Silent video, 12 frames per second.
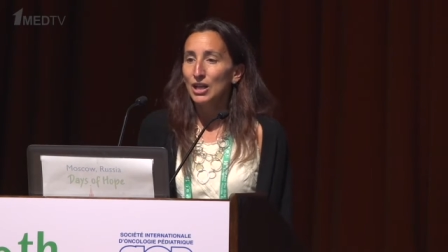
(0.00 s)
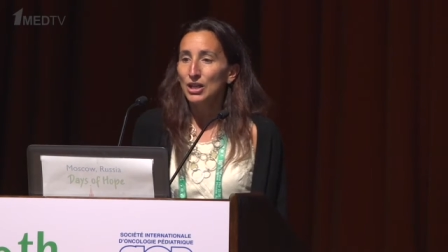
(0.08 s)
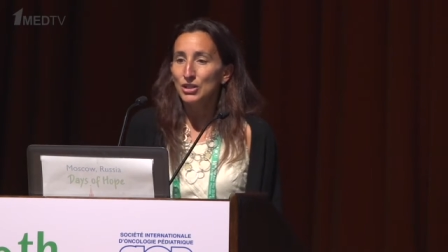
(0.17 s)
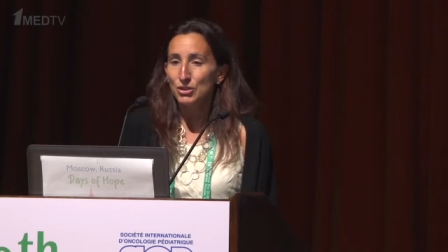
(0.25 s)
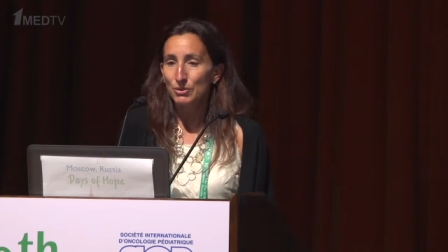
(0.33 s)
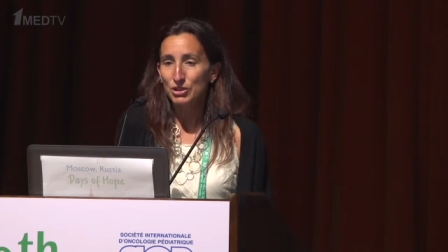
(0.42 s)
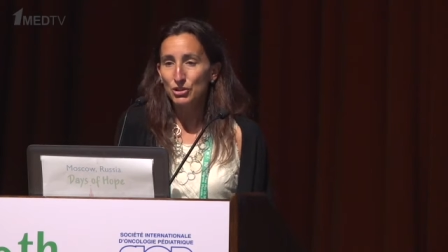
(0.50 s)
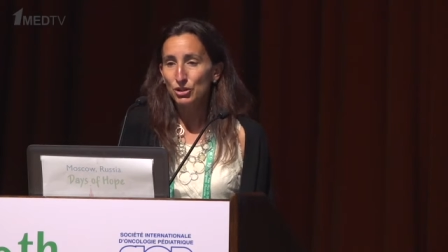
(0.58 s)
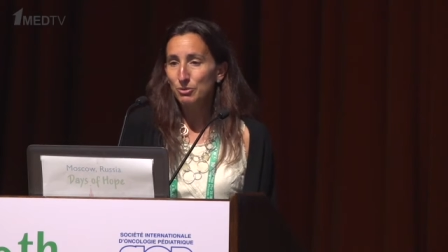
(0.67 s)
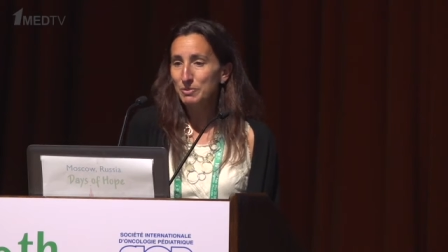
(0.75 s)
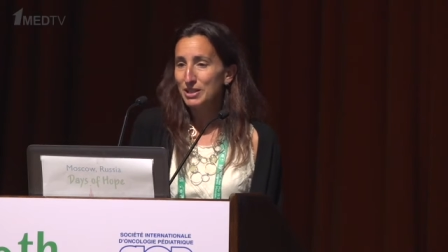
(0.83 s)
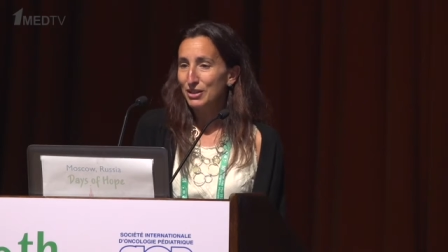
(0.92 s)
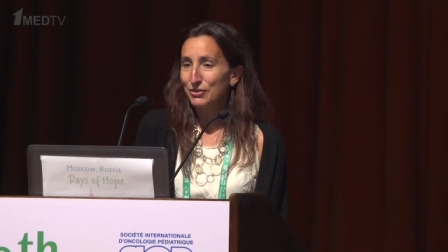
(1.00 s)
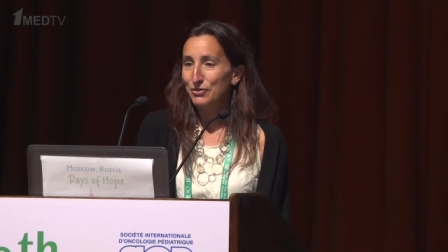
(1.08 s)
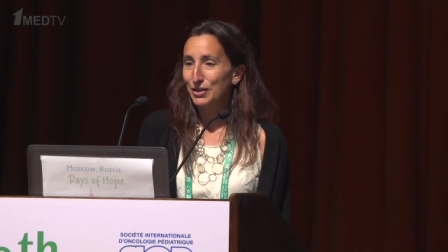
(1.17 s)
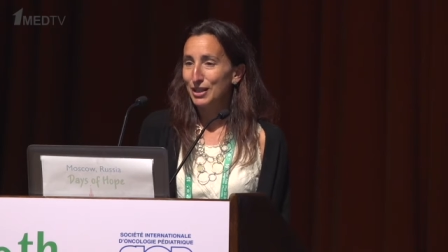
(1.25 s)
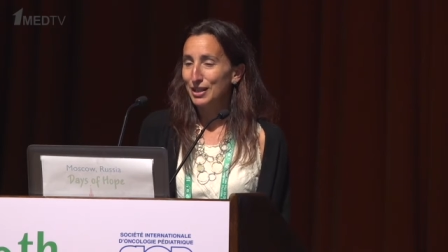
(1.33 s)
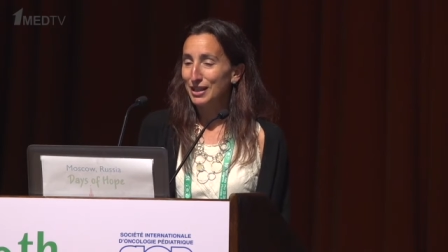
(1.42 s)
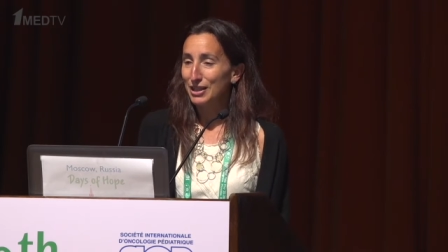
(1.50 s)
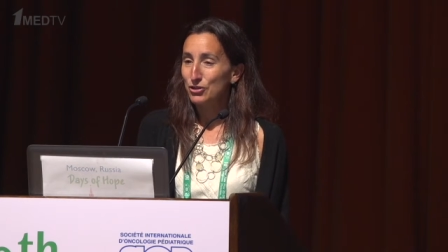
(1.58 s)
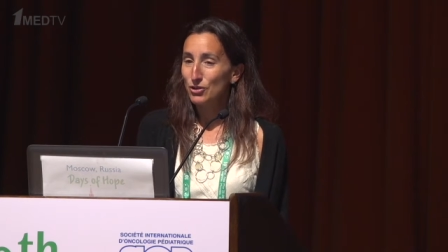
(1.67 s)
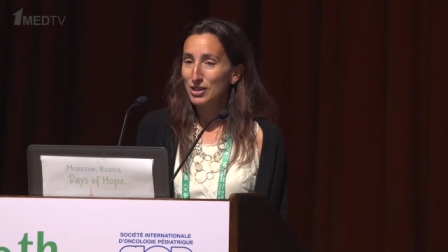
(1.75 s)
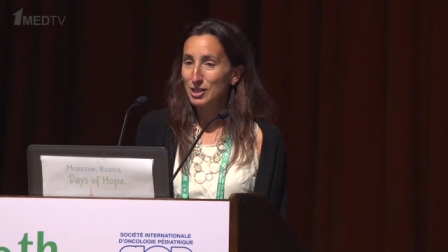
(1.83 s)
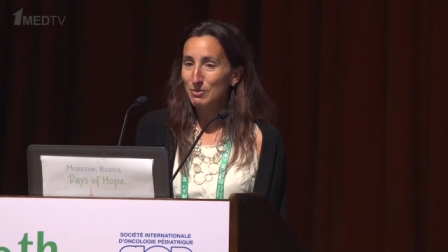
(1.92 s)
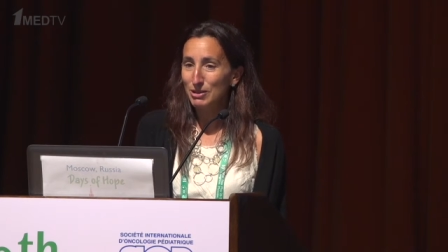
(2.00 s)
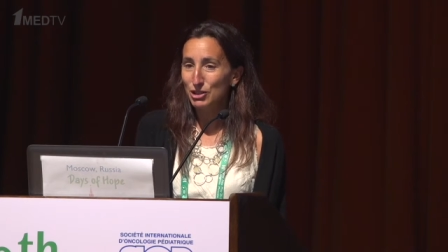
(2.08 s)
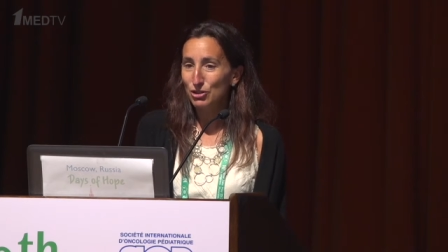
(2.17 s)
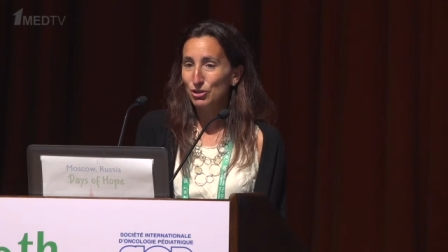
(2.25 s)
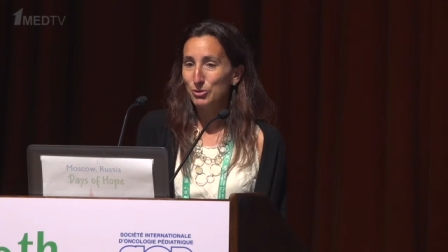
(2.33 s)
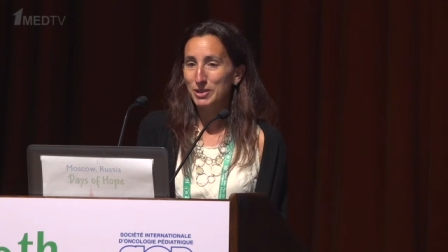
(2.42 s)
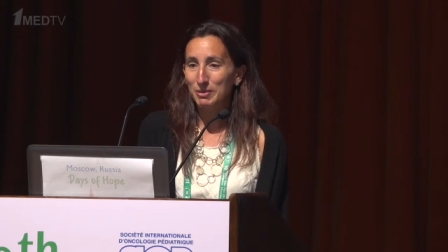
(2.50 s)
So in terms of gastrostomy tubes,